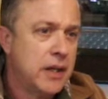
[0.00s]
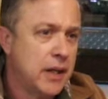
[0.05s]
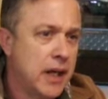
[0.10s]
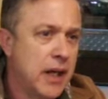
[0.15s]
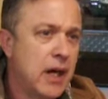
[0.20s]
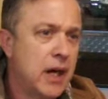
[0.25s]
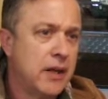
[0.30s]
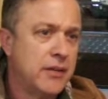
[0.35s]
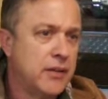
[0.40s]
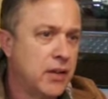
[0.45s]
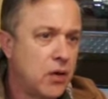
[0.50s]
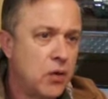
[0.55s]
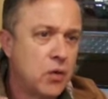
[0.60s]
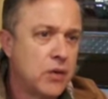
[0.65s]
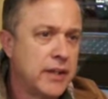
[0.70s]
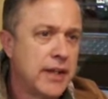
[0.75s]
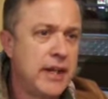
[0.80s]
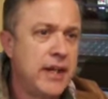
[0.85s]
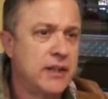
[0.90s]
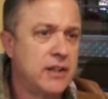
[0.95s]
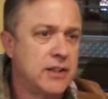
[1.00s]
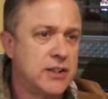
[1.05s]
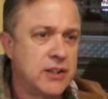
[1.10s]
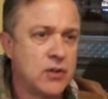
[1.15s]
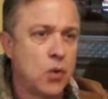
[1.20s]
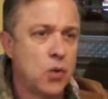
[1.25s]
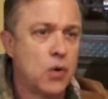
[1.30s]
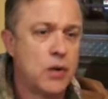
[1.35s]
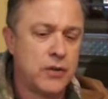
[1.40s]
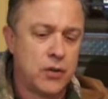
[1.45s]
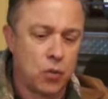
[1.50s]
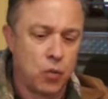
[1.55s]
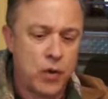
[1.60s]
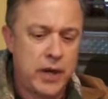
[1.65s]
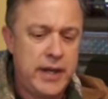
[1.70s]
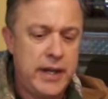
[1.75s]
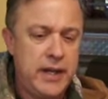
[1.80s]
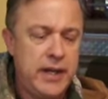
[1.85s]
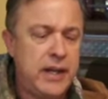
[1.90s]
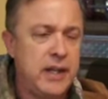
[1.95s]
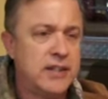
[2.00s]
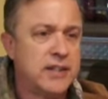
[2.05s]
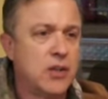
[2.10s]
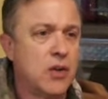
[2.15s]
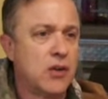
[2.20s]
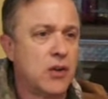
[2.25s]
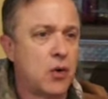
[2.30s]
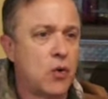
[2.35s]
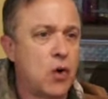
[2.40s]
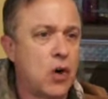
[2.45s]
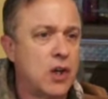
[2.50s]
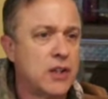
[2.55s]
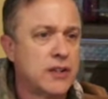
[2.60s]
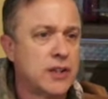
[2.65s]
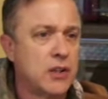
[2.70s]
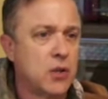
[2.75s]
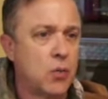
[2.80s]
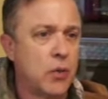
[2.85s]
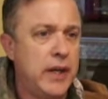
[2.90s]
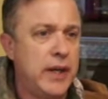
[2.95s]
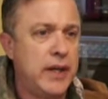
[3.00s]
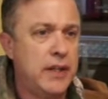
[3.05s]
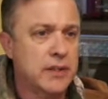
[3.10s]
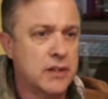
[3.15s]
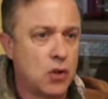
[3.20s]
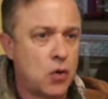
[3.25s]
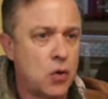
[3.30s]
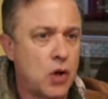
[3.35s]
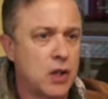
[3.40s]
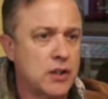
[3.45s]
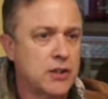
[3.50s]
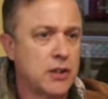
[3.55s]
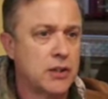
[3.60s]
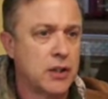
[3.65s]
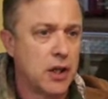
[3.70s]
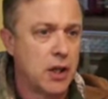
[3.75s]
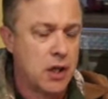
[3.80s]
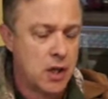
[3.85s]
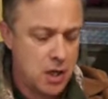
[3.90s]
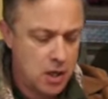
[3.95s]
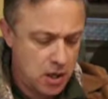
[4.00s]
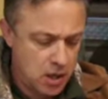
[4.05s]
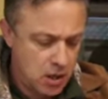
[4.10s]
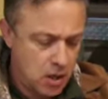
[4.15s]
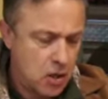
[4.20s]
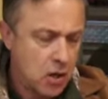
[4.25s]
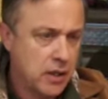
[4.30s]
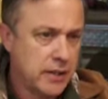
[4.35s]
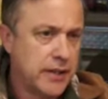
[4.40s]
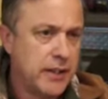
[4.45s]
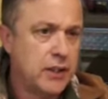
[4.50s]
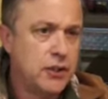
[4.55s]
Yeah, the whole thing, the sword, the ring. He saw the cross on the ring and the cross on the